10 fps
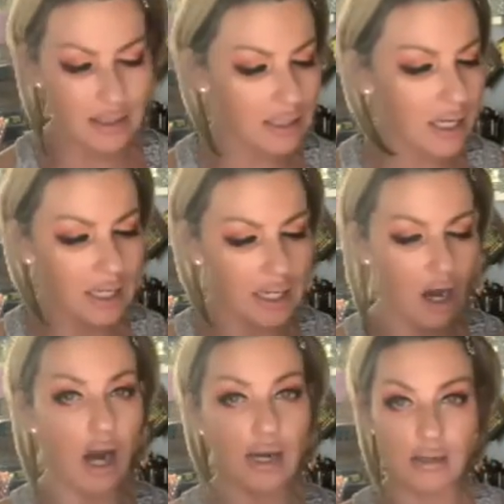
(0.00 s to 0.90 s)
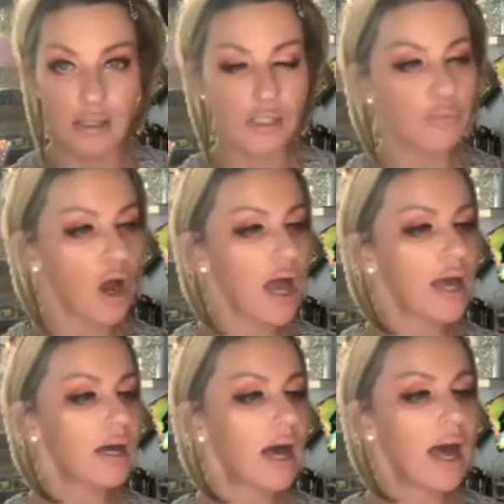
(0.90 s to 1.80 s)
stunning. All right, gonna
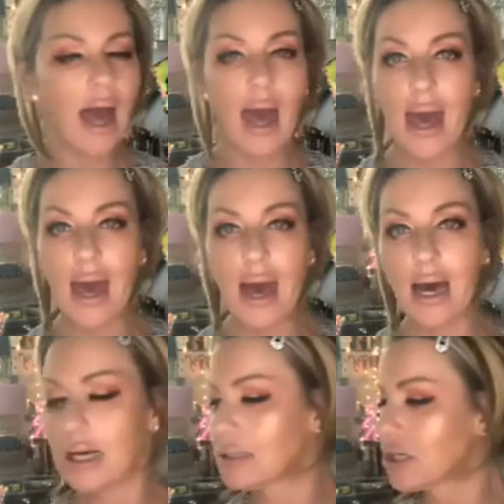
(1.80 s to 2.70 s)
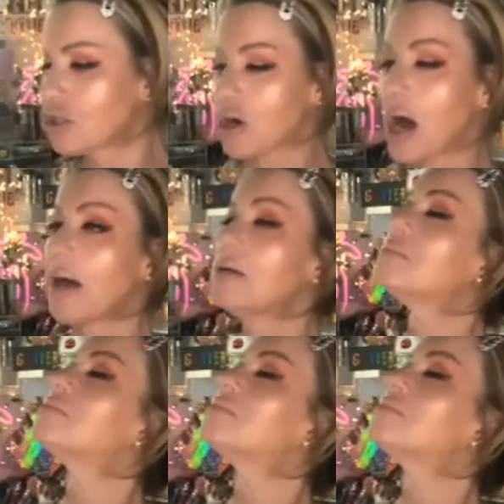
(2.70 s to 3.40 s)
spray and dry.